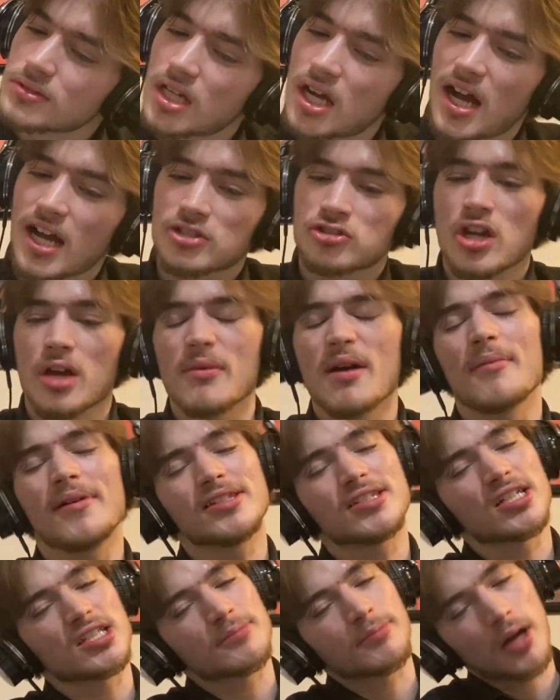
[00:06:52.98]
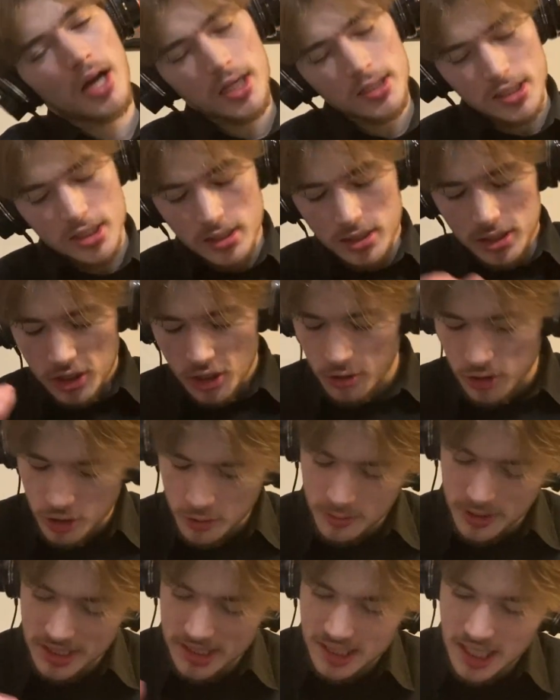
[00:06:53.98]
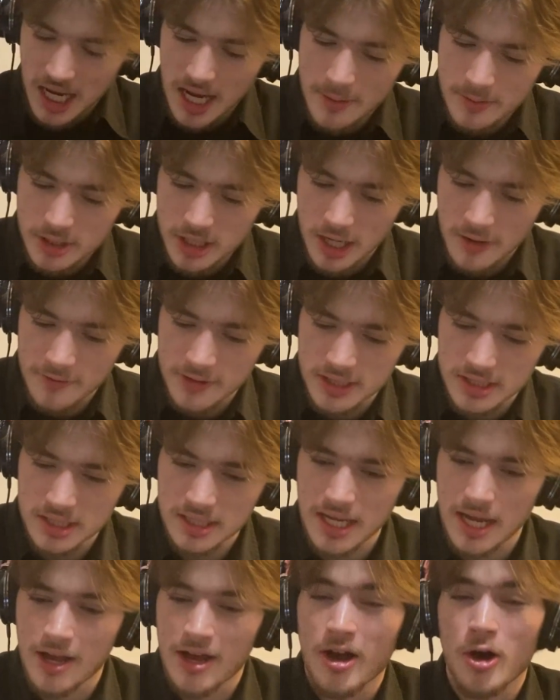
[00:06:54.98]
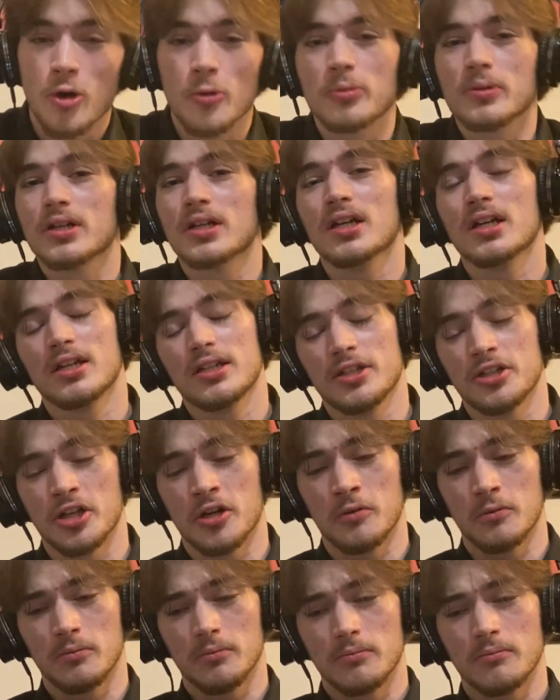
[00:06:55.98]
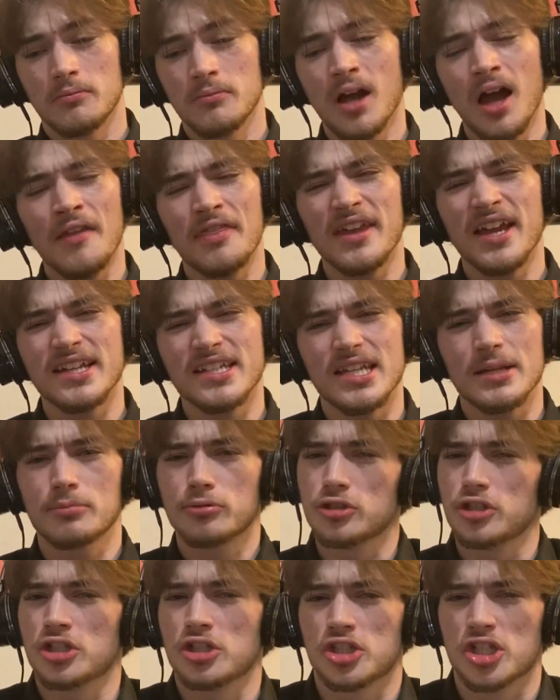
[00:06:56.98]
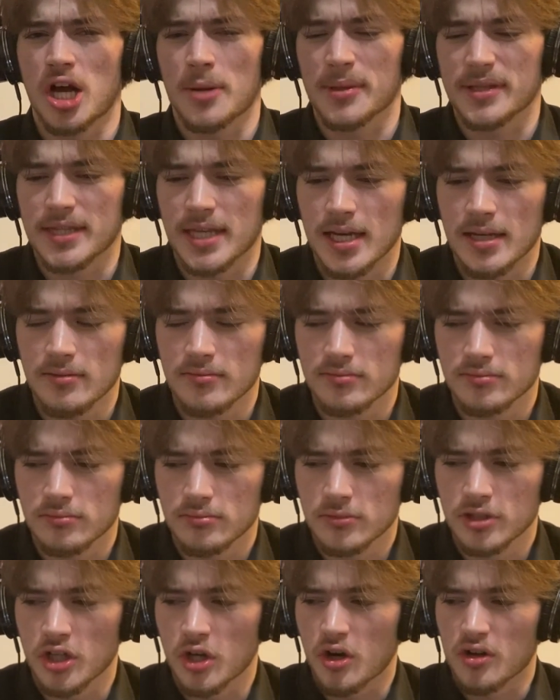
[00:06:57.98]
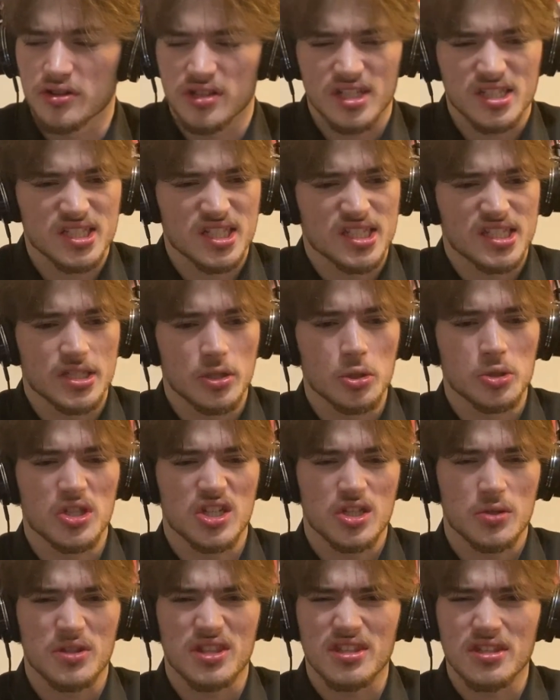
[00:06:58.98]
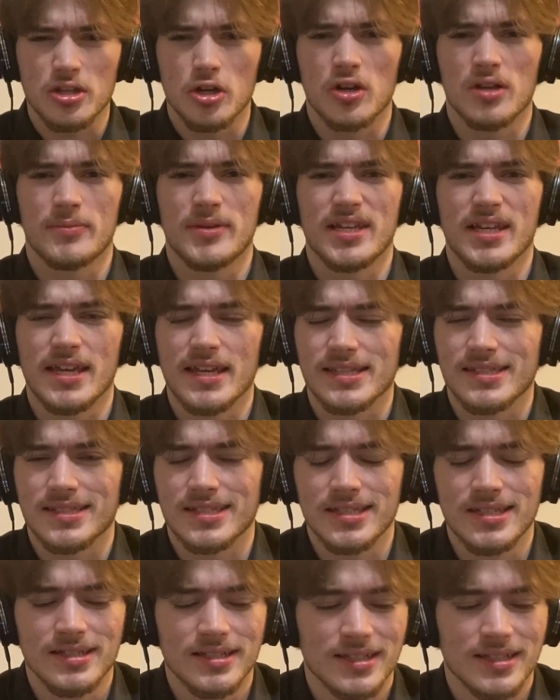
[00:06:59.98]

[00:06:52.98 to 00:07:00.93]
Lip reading: I tried my best not to pause it, you know, too many times. Obviously, I hope, you know, I think I did a pretty good job at that. You know, all things considered, especially with, you know, it being ITZY.